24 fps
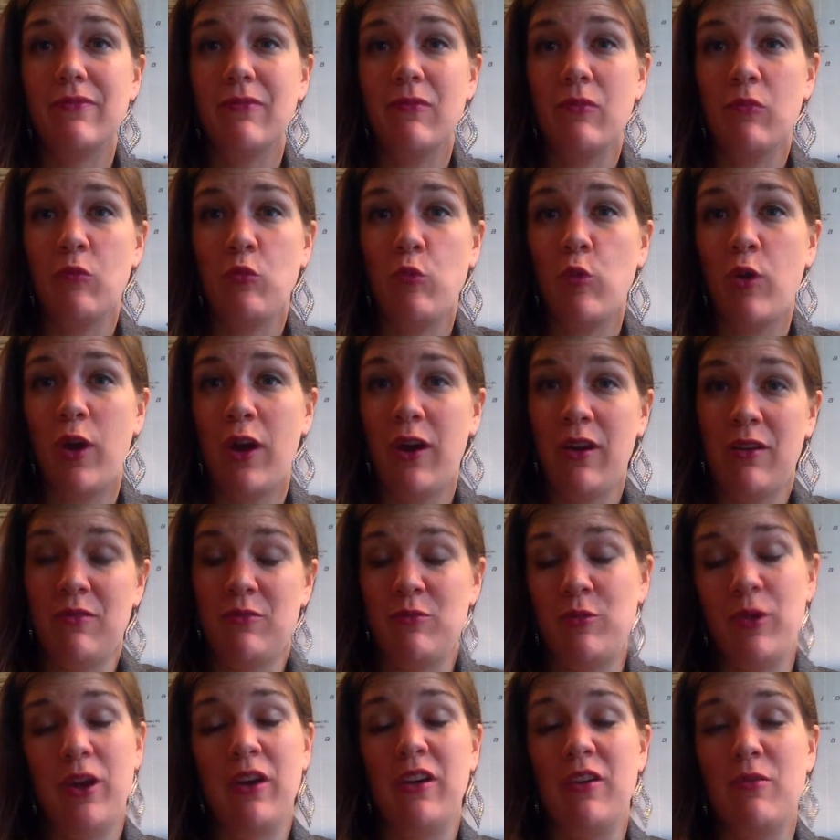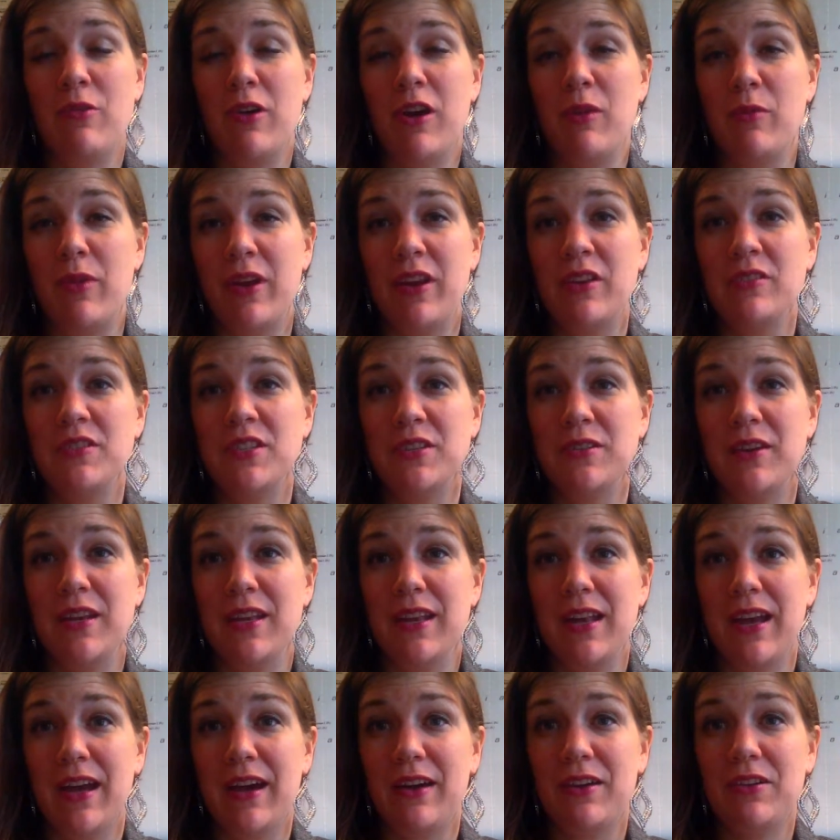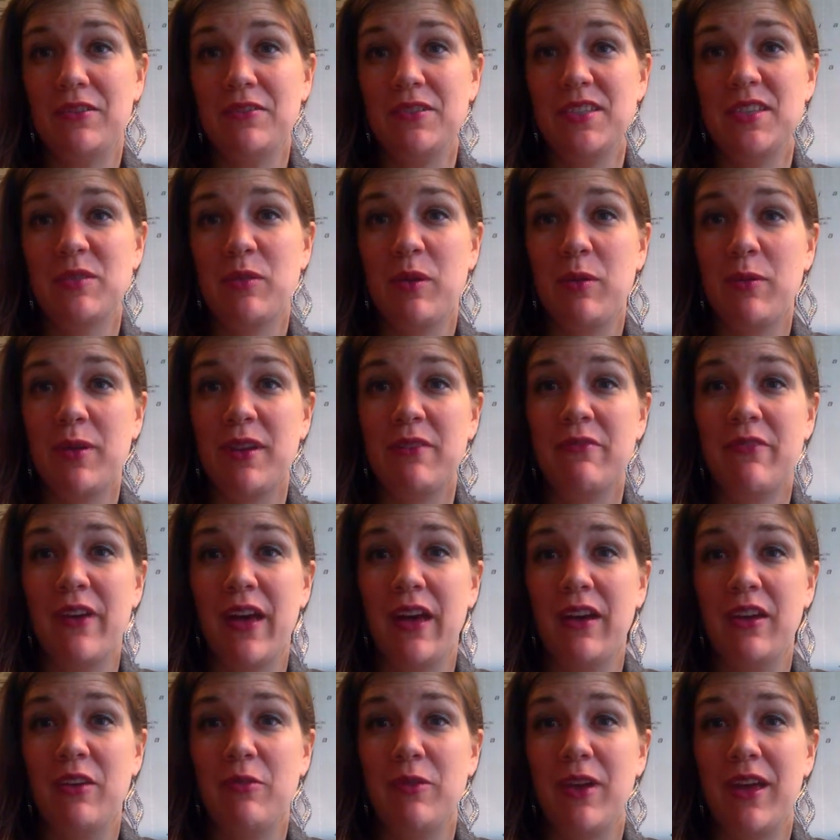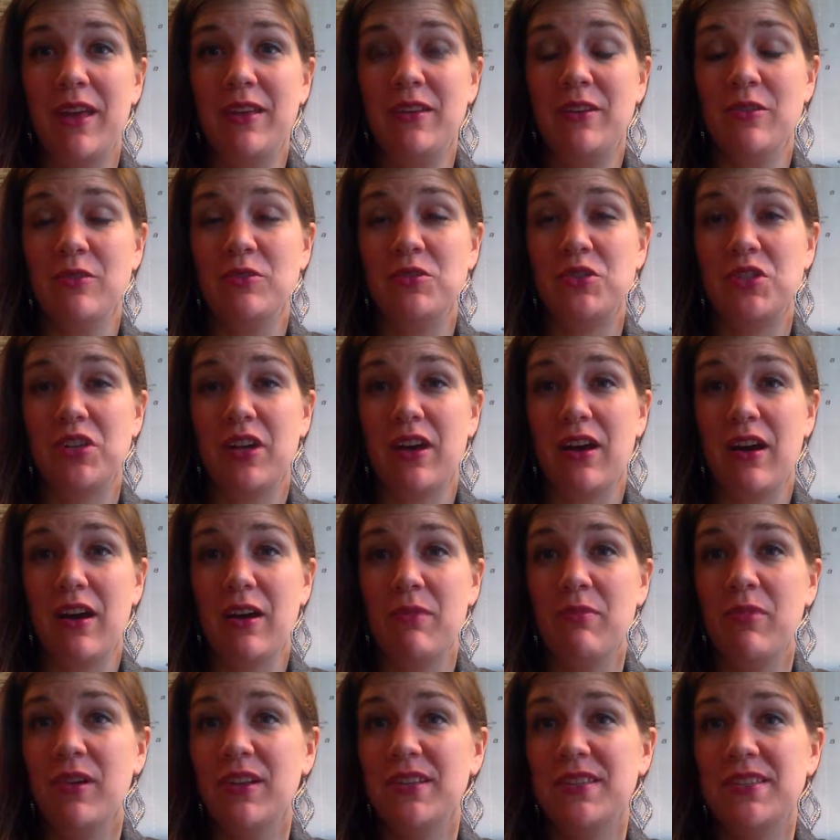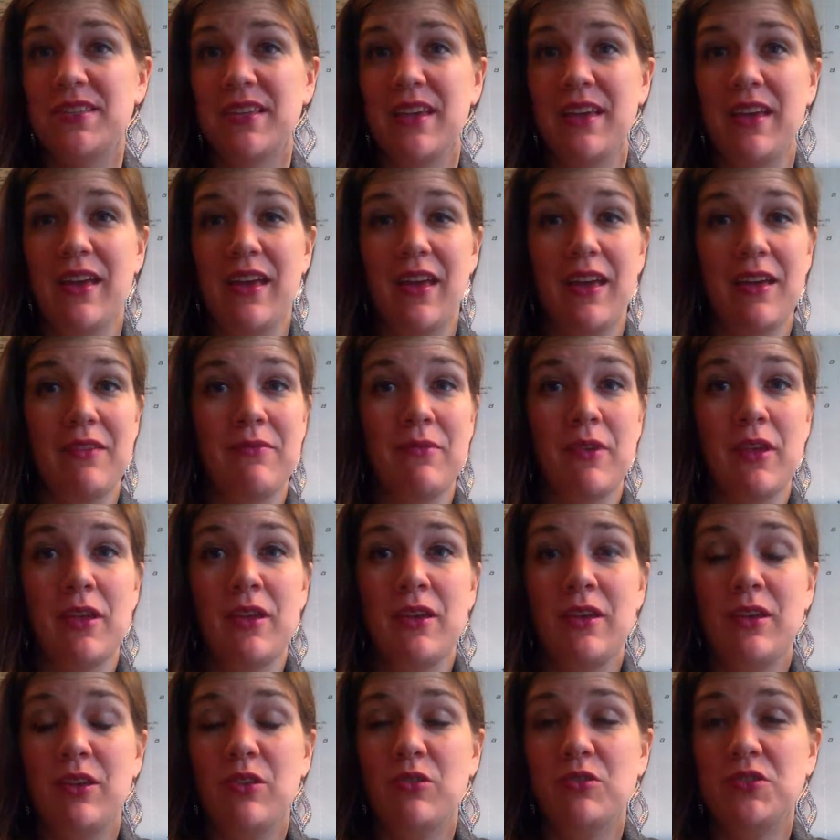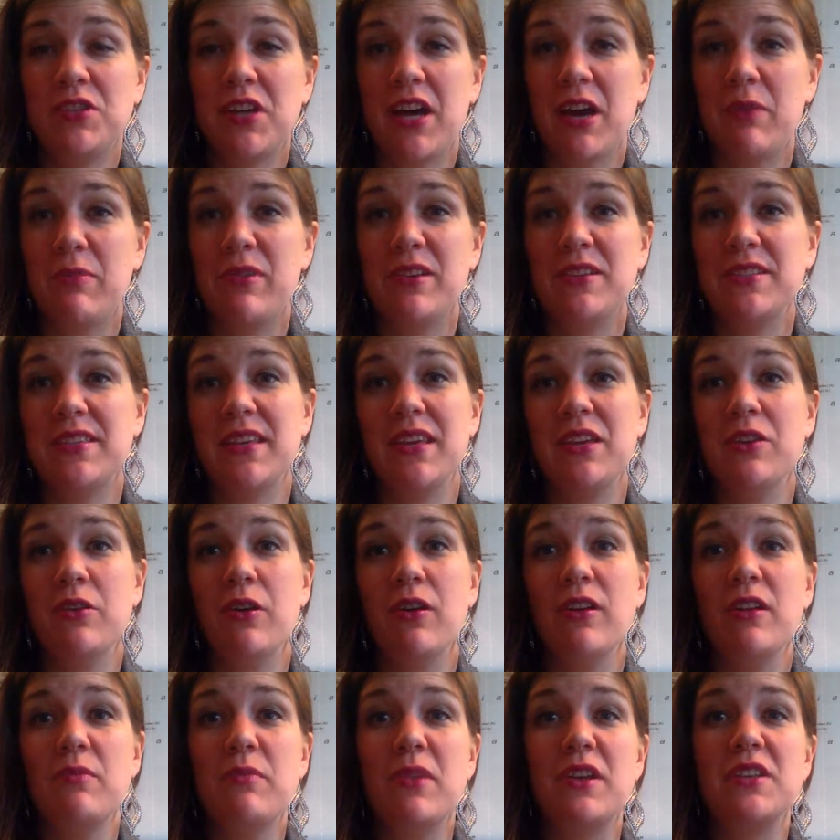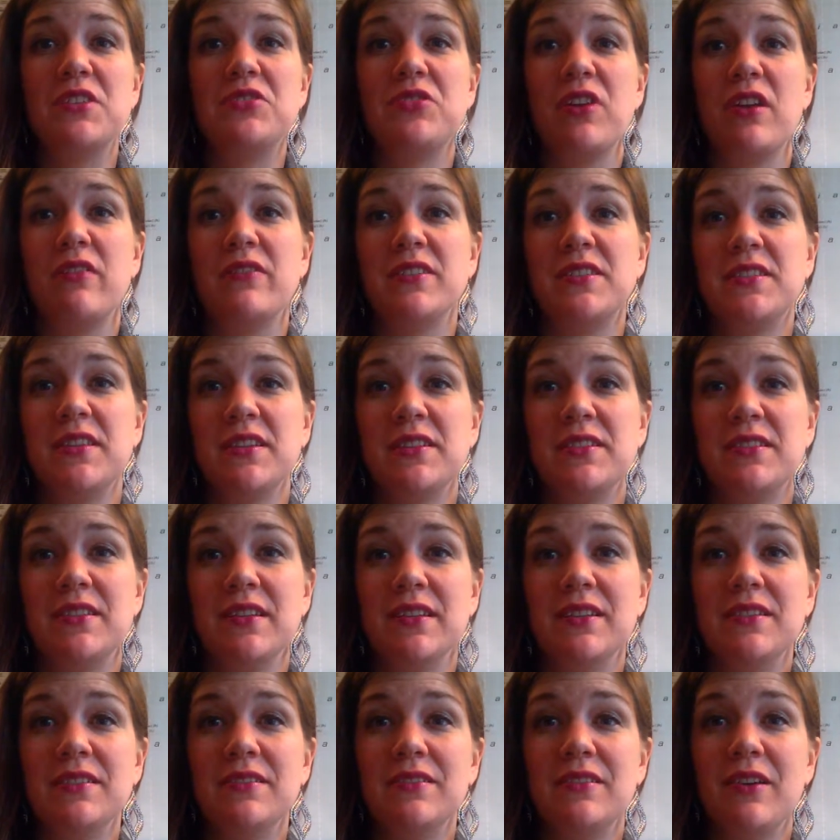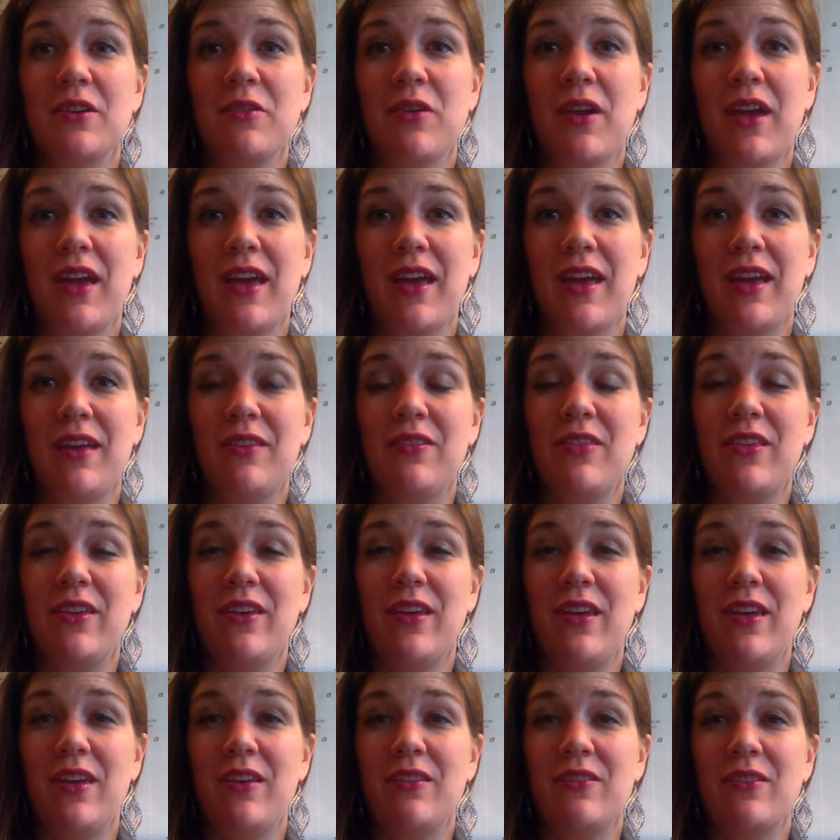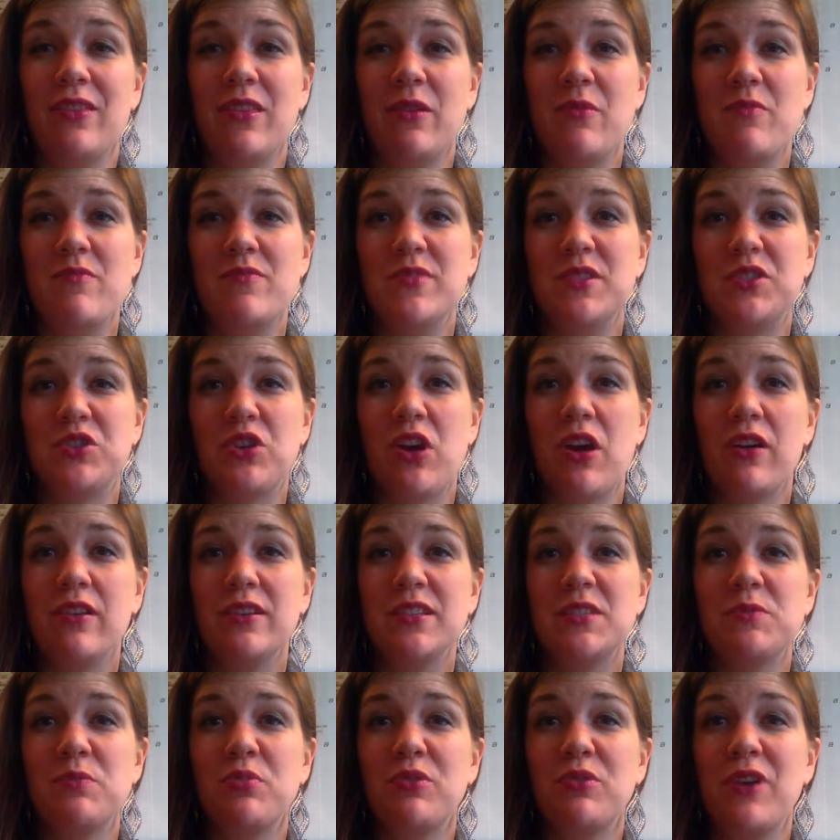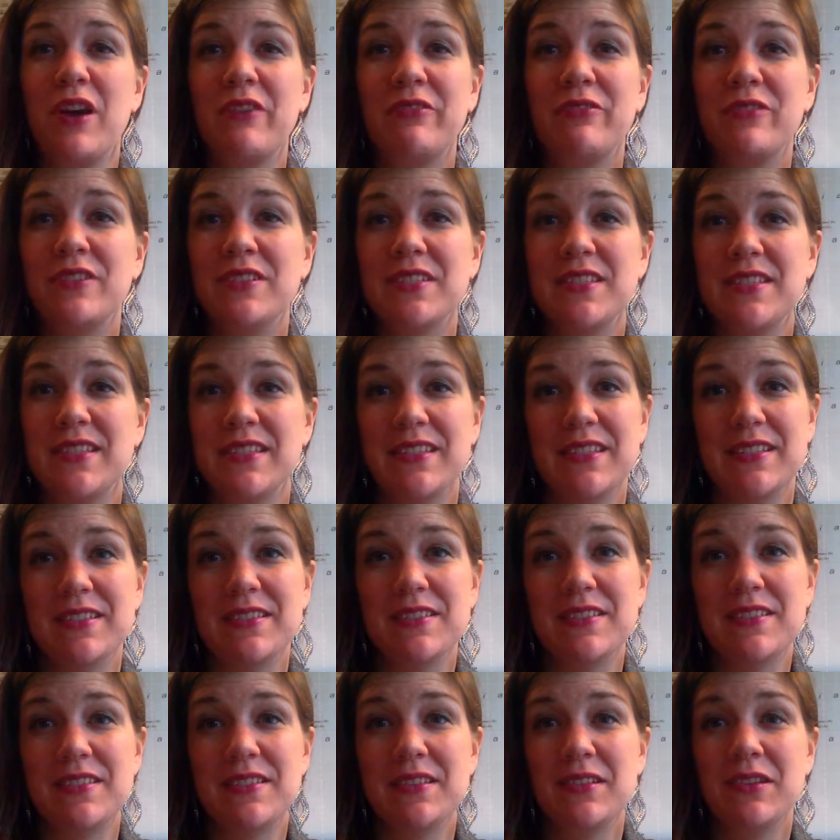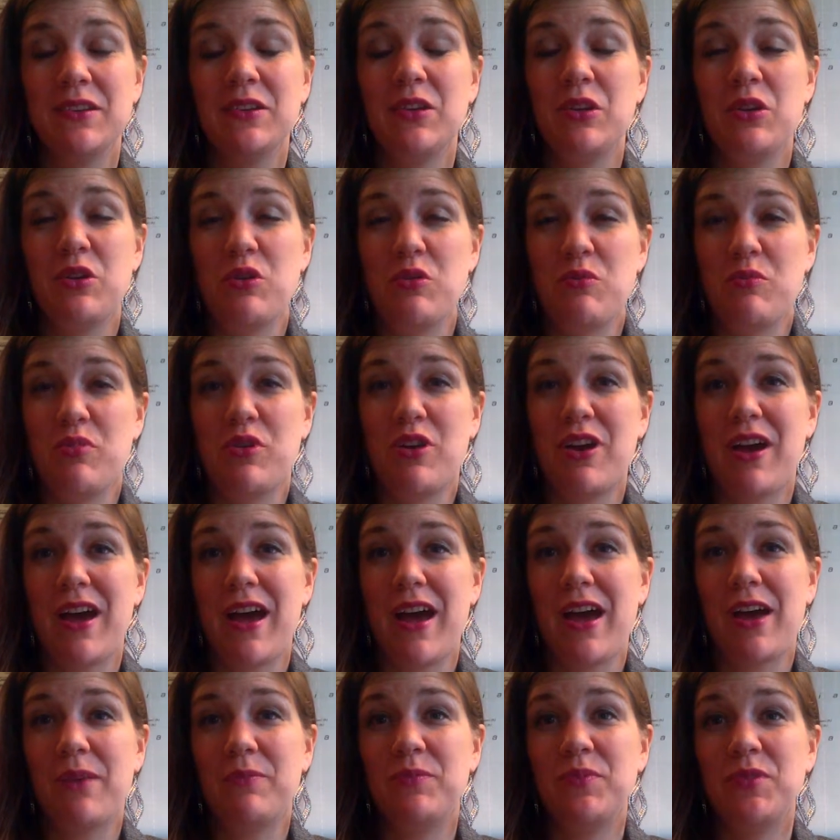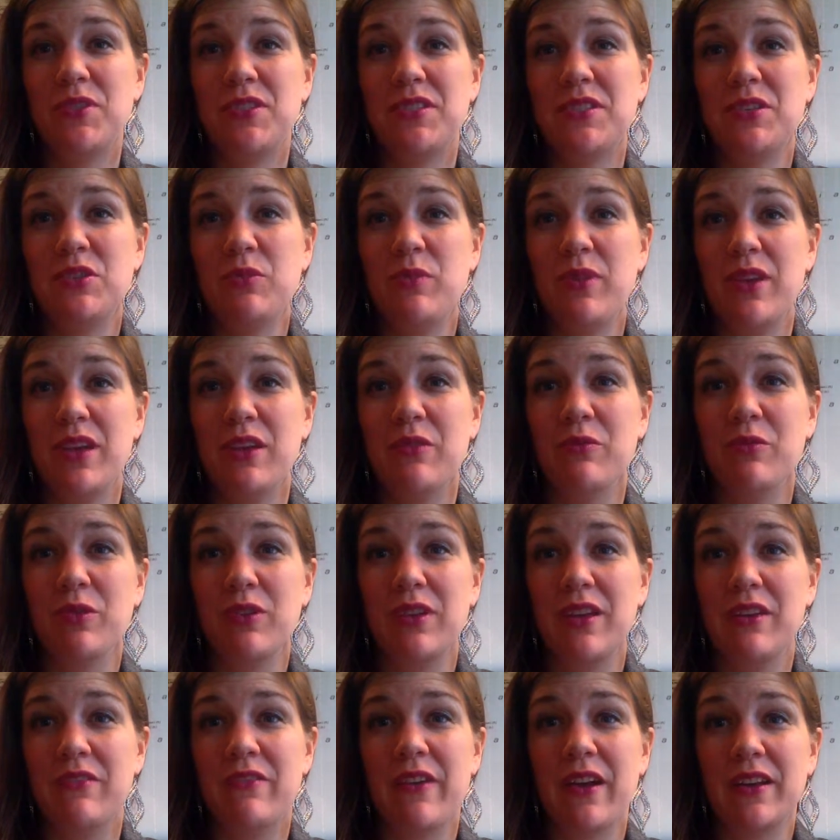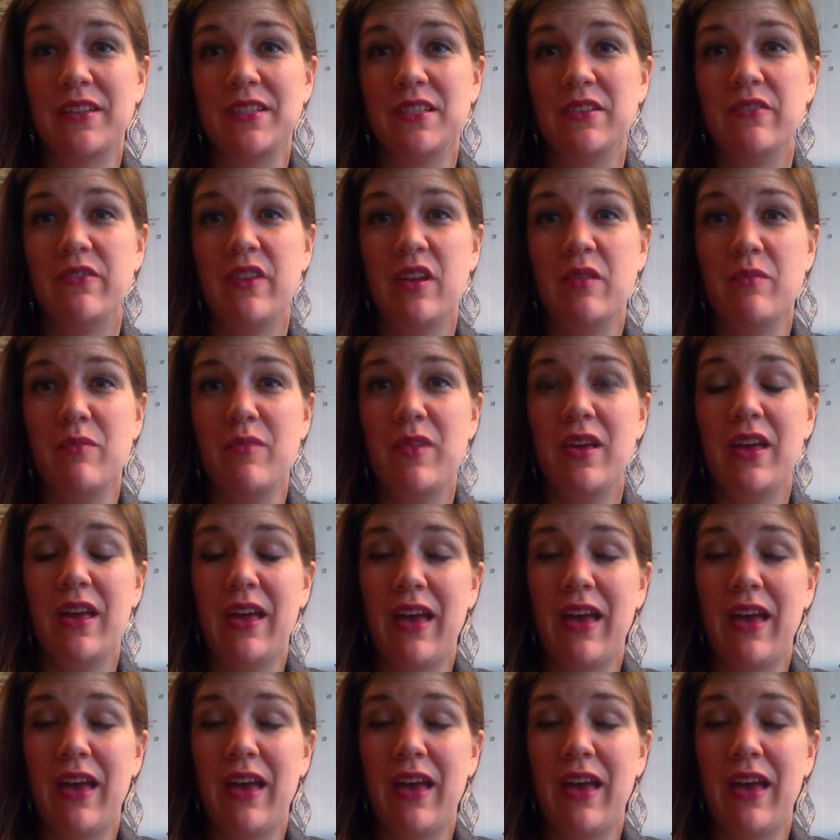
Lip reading: where you are and what you're doing now. So we would evaluate your job. Let's say your job is that you're an administrative assistant. Okay, the strongest preferences, perhaps, to be a really effective